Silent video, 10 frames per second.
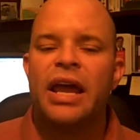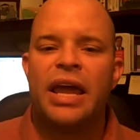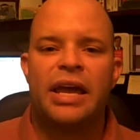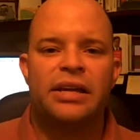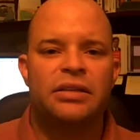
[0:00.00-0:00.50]

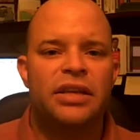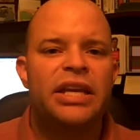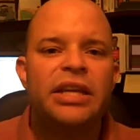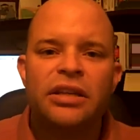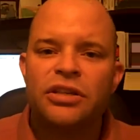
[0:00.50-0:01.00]
and
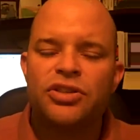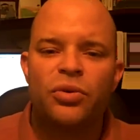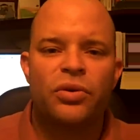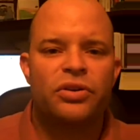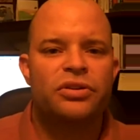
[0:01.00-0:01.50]
eating
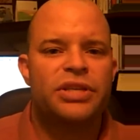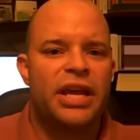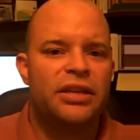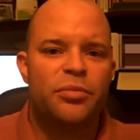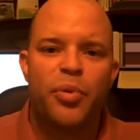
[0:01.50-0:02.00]
disorders
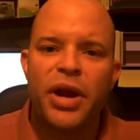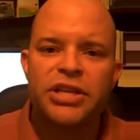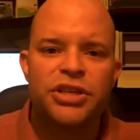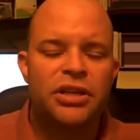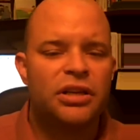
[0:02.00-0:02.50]
and
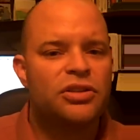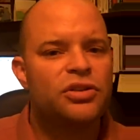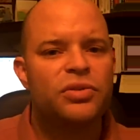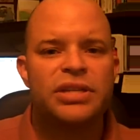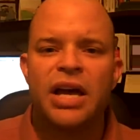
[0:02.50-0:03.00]
depression and
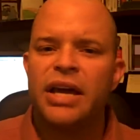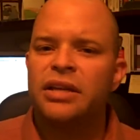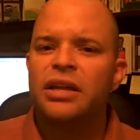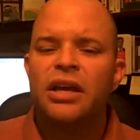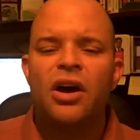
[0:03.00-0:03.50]
suicide
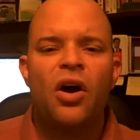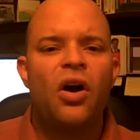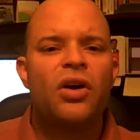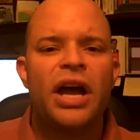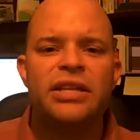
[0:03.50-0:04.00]
and
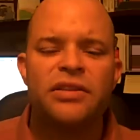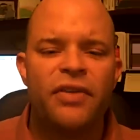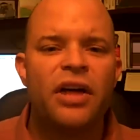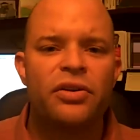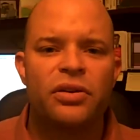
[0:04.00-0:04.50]
all kinds of
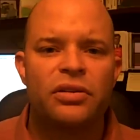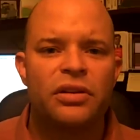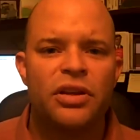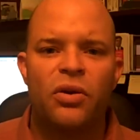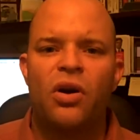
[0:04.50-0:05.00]
other,
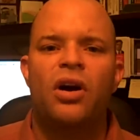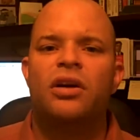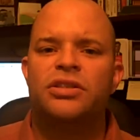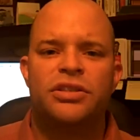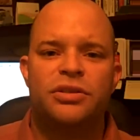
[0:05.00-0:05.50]

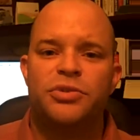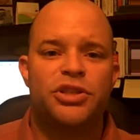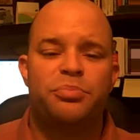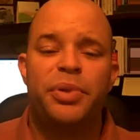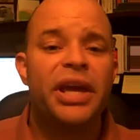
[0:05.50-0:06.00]

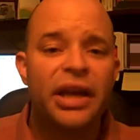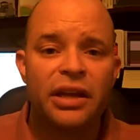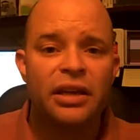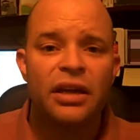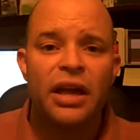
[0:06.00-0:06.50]
just
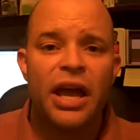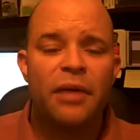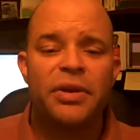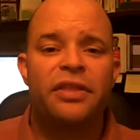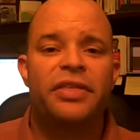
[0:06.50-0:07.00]
pick
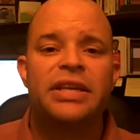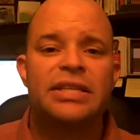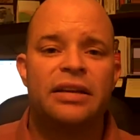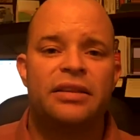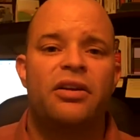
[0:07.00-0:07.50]
how many things
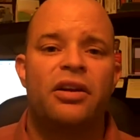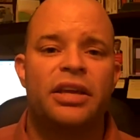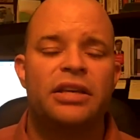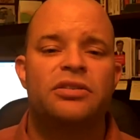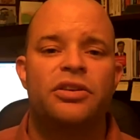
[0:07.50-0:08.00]
out there our
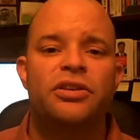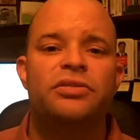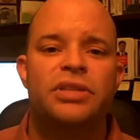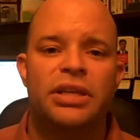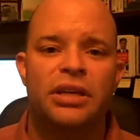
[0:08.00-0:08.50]
kids are
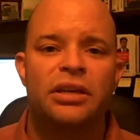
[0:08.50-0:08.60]
using